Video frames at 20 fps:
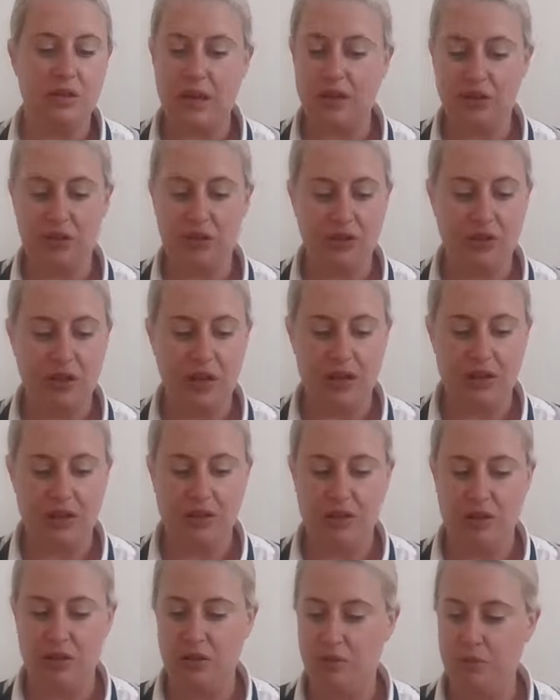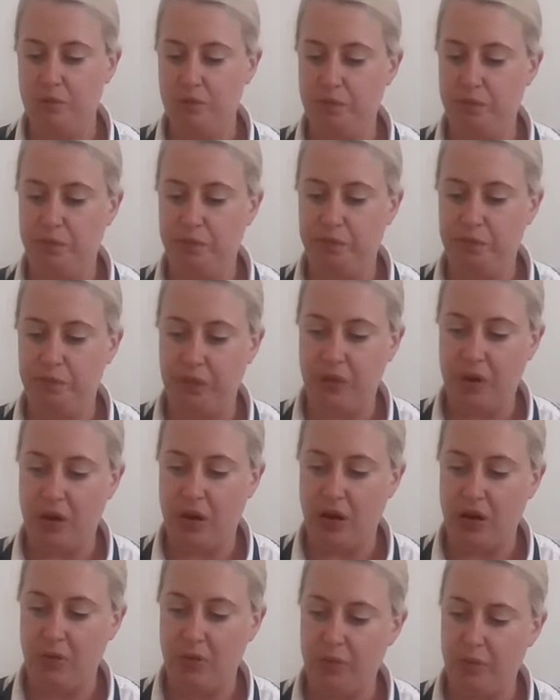Texture is excellent
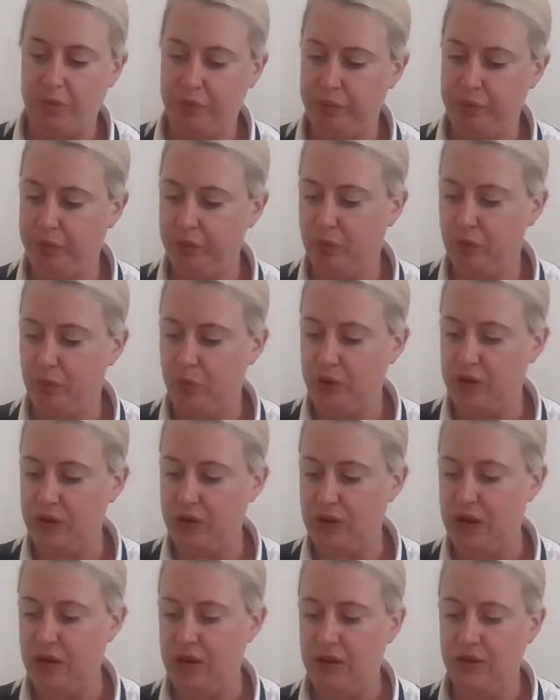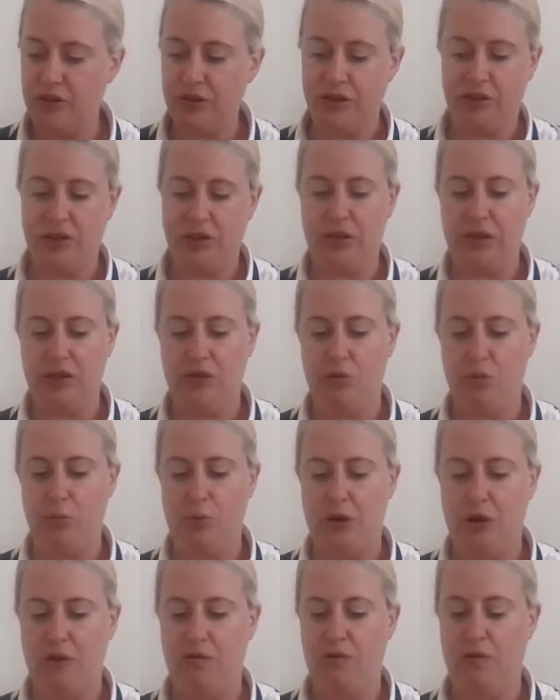um, with a, just a little
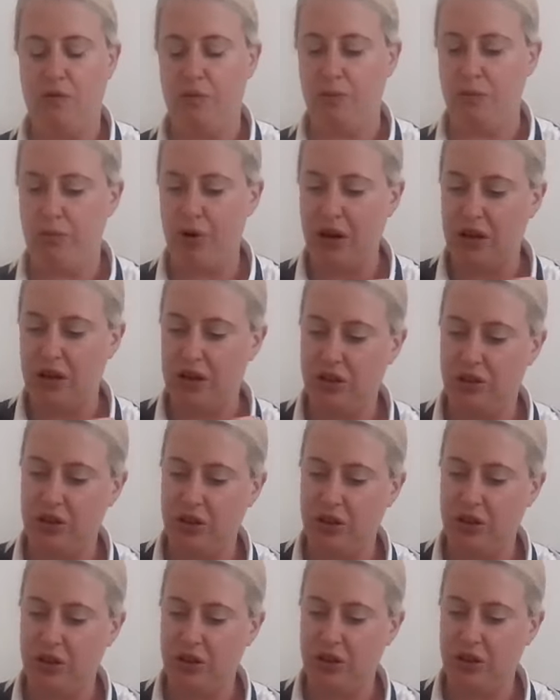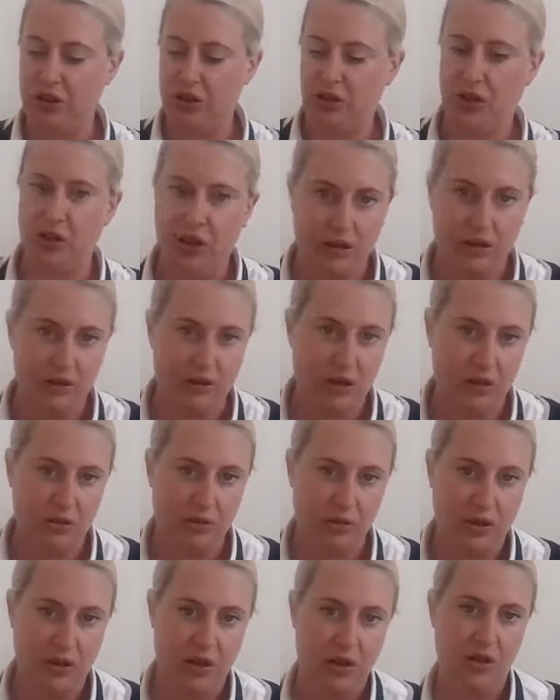bit of breakage in the curd there.
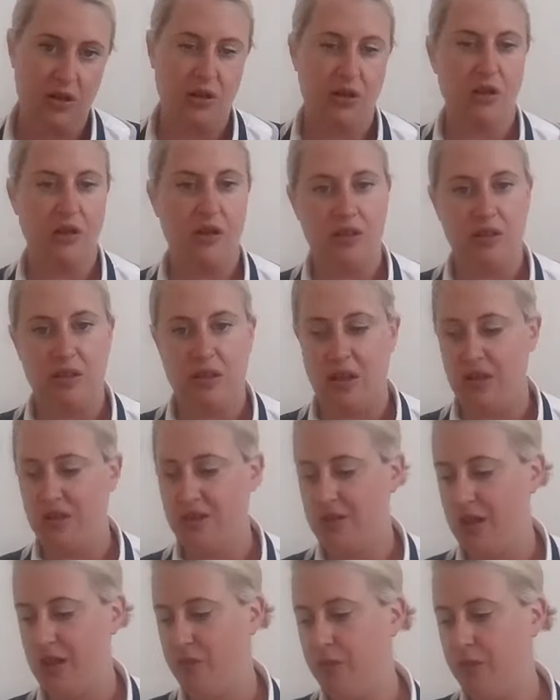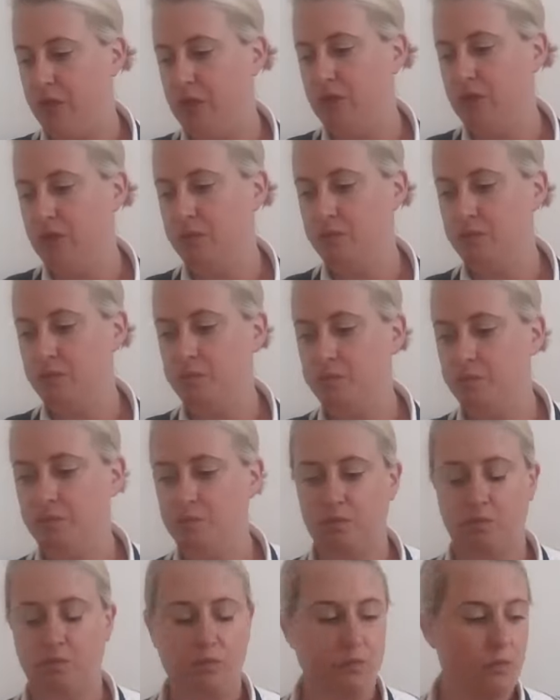So say seven.
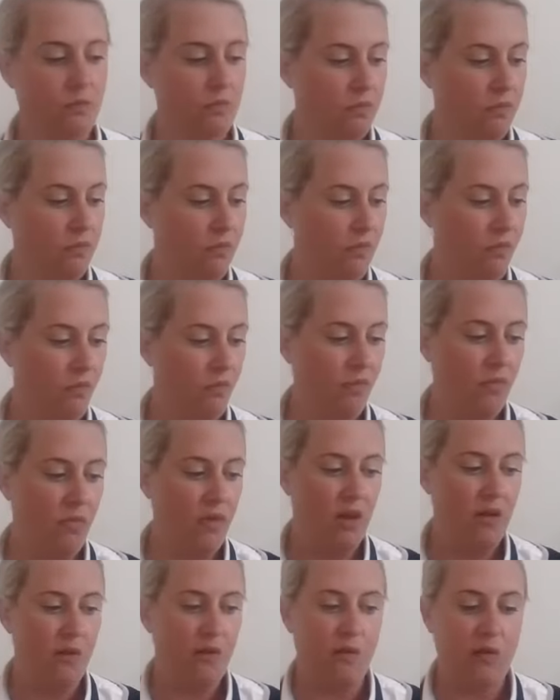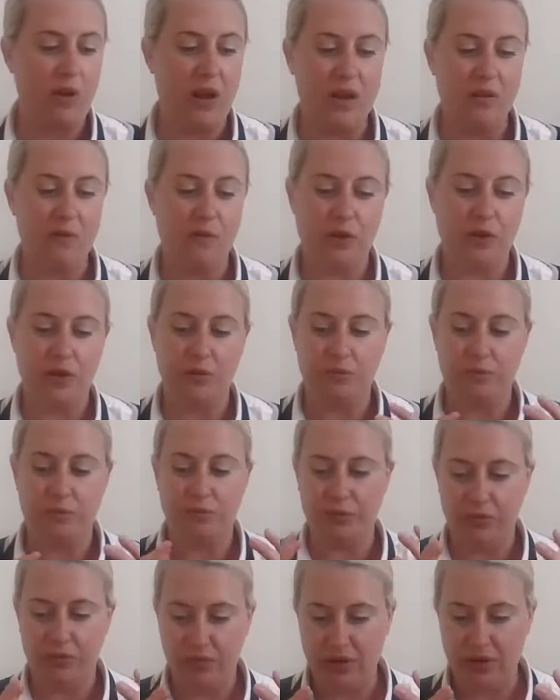Flavor
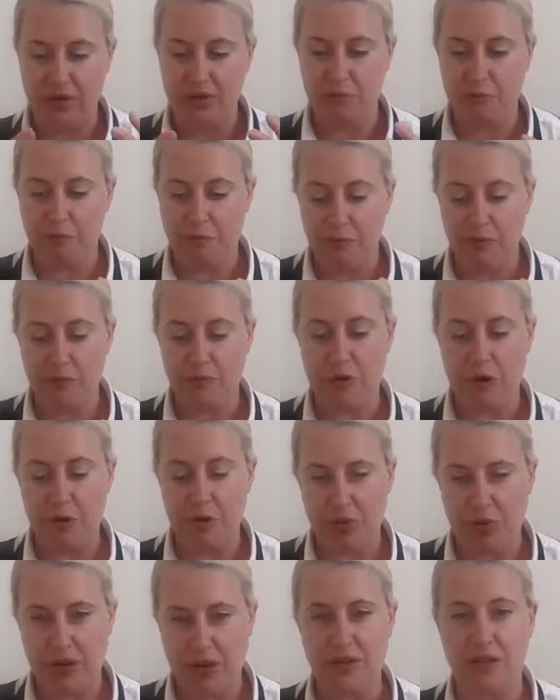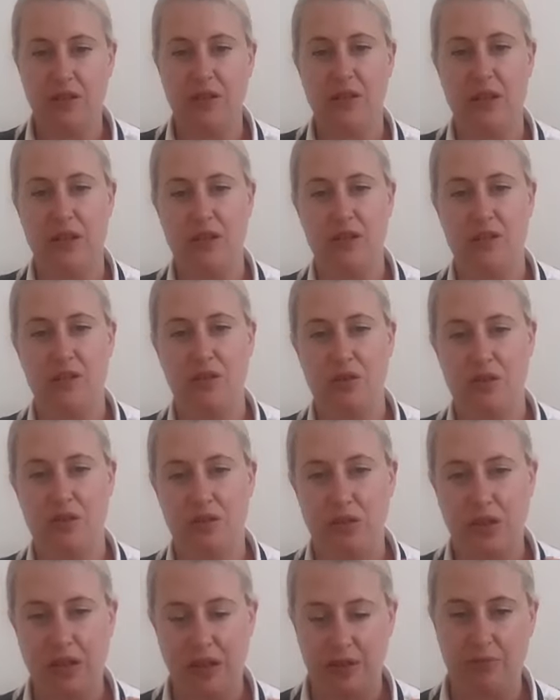is, is very pleasant. Again, it's
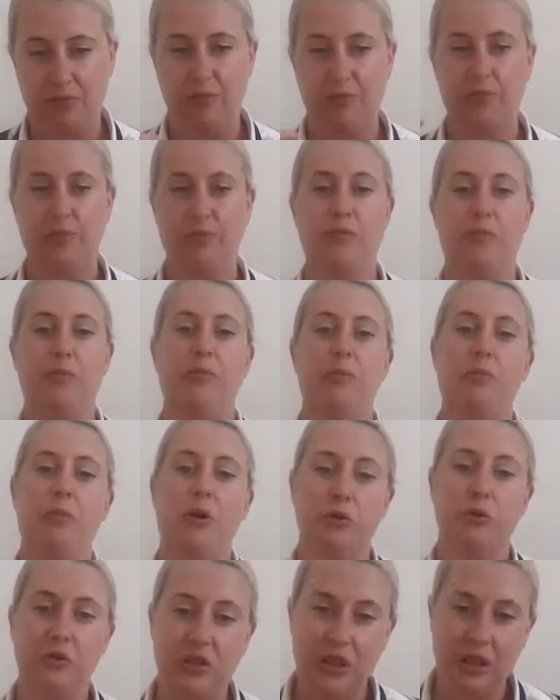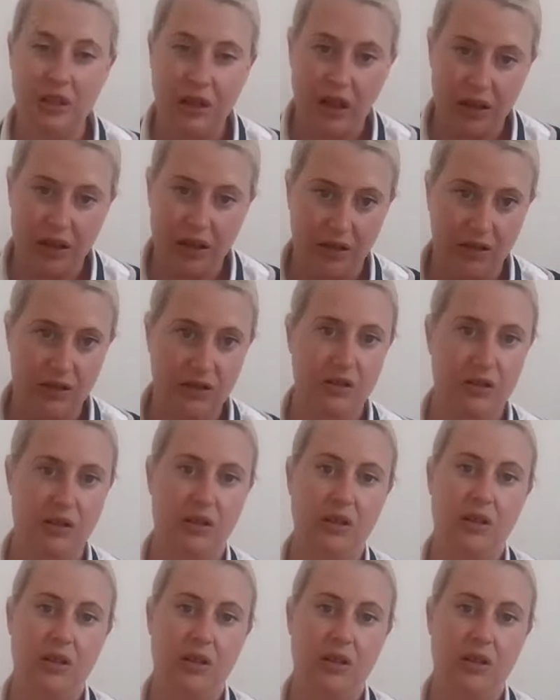not like multi-layered.